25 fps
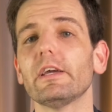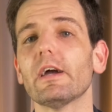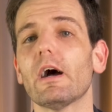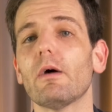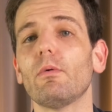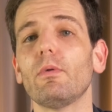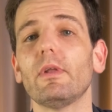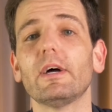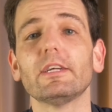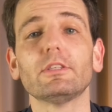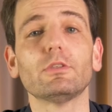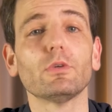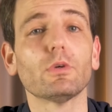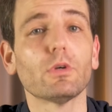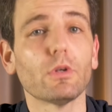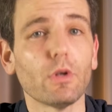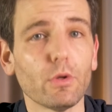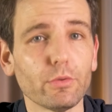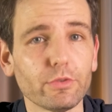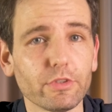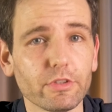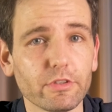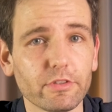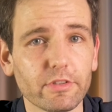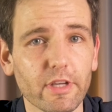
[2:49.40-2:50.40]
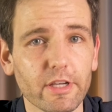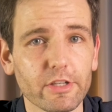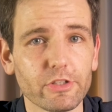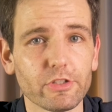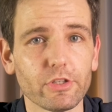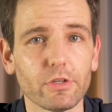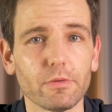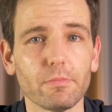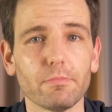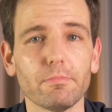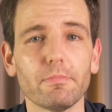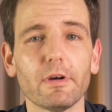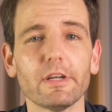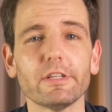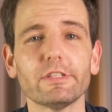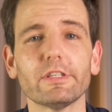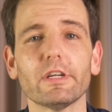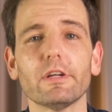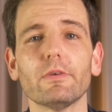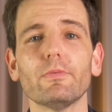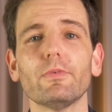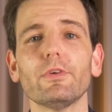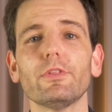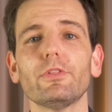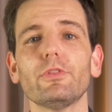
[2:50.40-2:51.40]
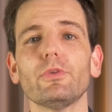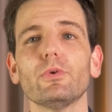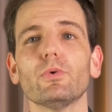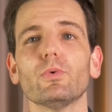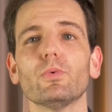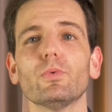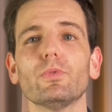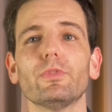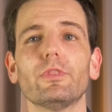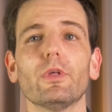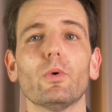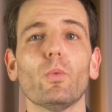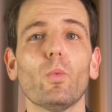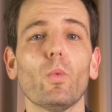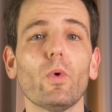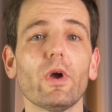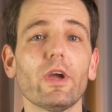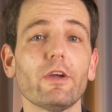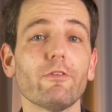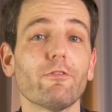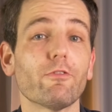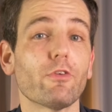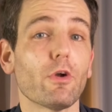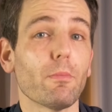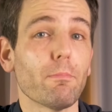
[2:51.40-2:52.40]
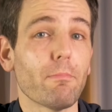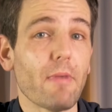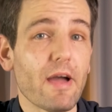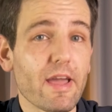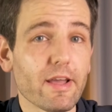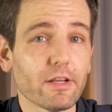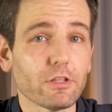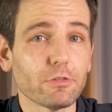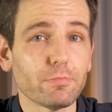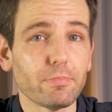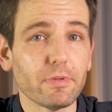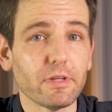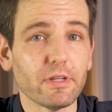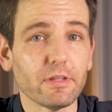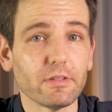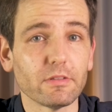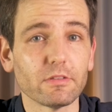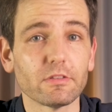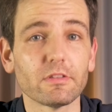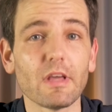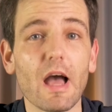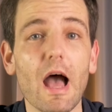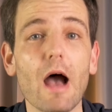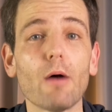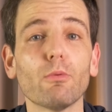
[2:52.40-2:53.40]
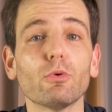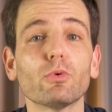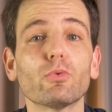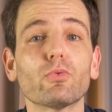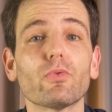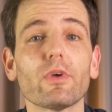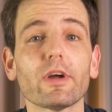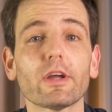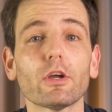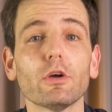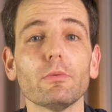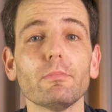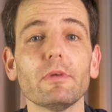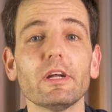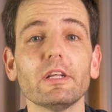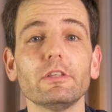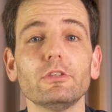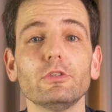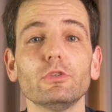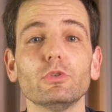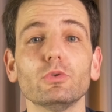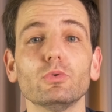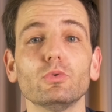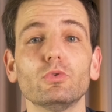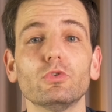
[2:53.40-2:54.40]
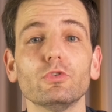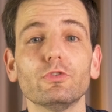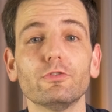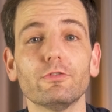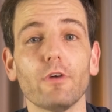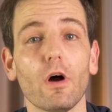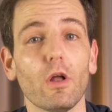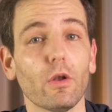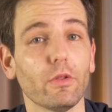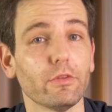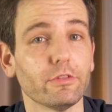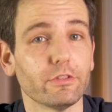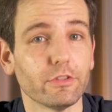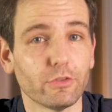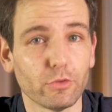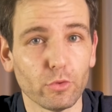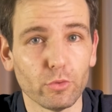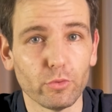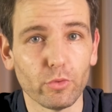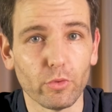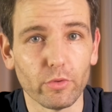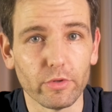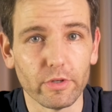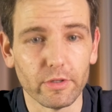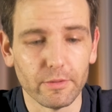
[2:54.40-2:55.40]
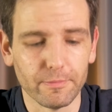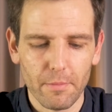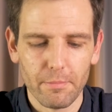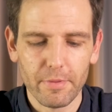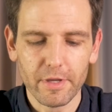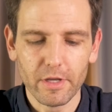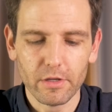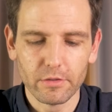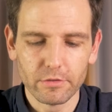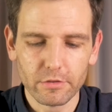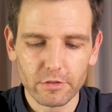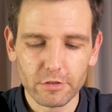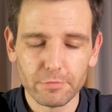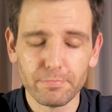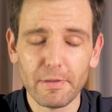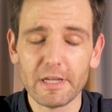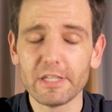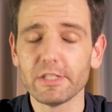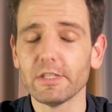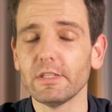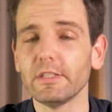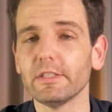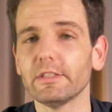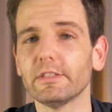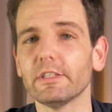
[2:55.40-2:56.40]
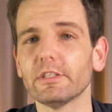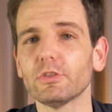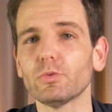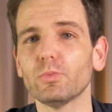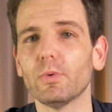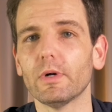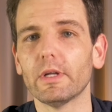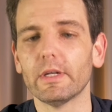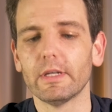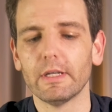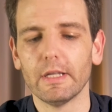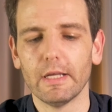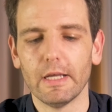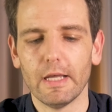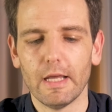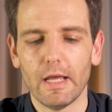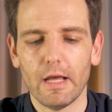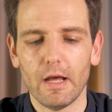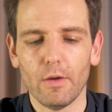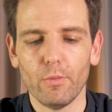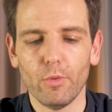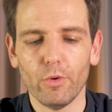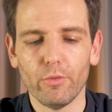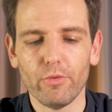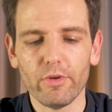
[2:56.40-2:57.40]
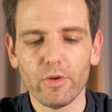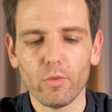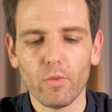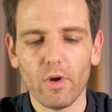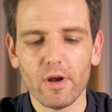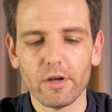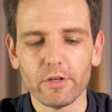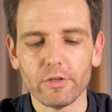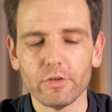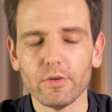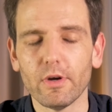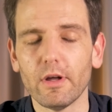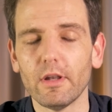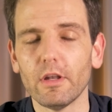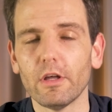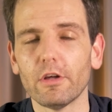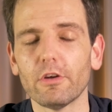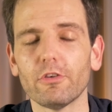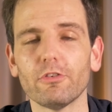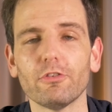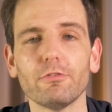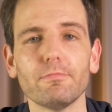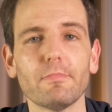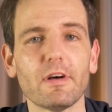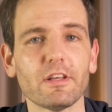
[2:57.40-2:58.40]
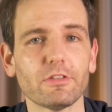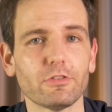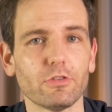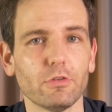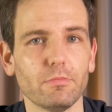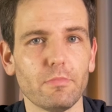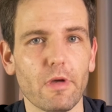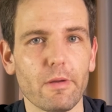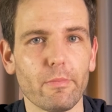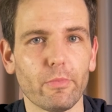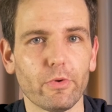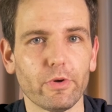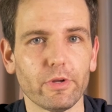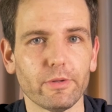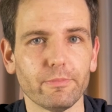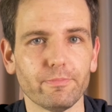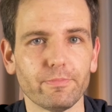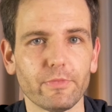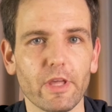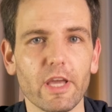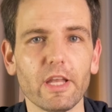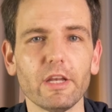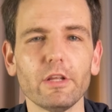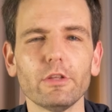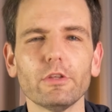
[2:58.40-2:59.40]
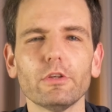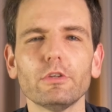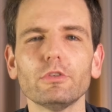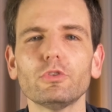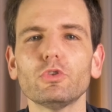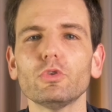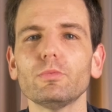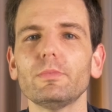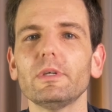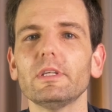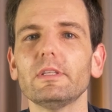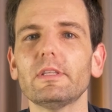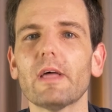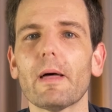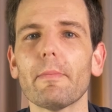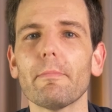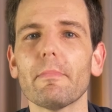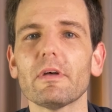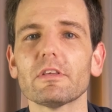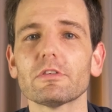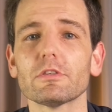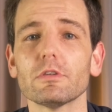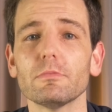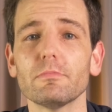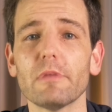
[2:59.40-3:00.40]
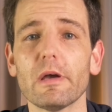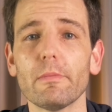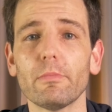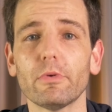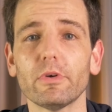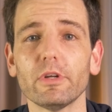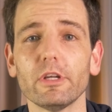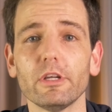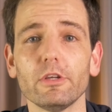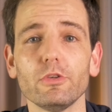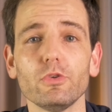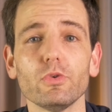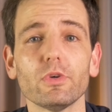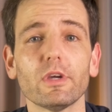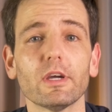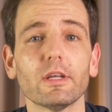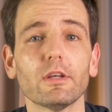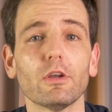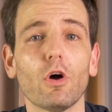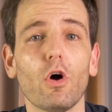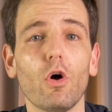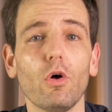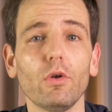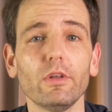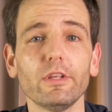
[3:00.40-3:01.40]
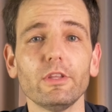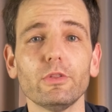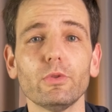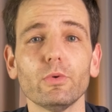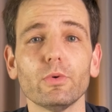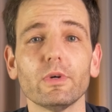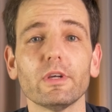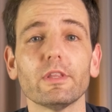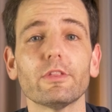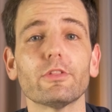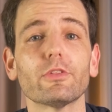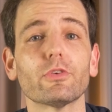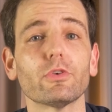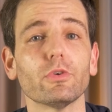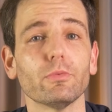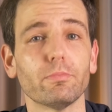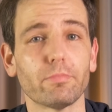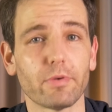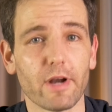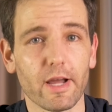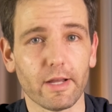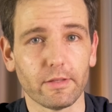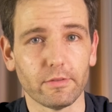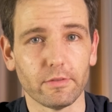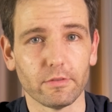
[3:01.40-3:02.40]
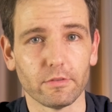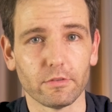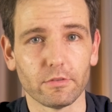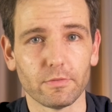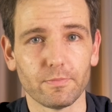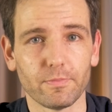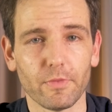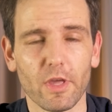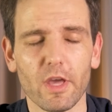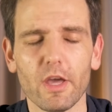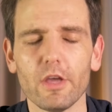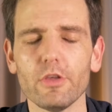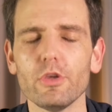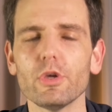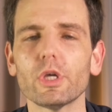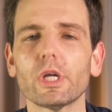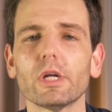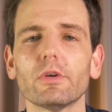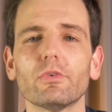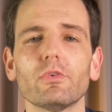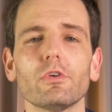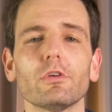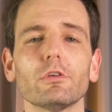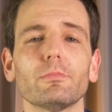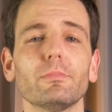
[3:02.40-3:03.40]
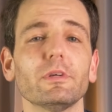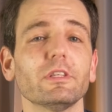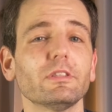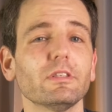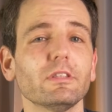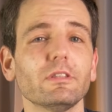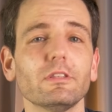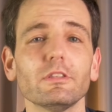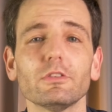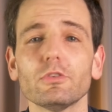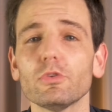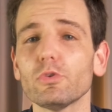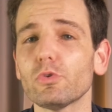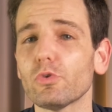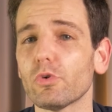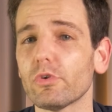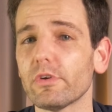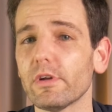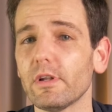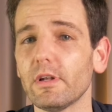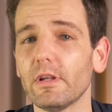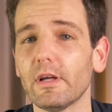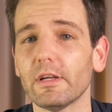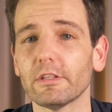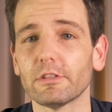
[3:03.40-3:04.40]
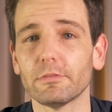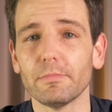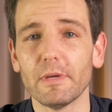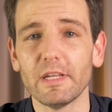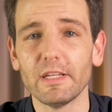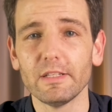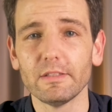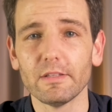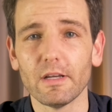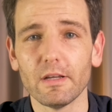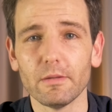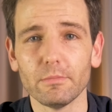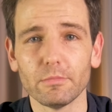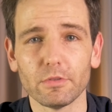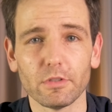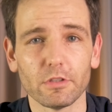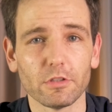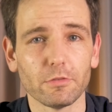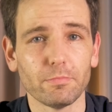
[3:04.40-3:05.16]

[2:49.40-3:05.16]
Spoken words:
I would like to close this section by sharing with you the way, from my experience, I would recommend you to follow this tutorial. Because especially this one will require you a lot of muscle memory. And in order to build that muscle memory, you can only do it through practice. You can revisit this tutorial as many times as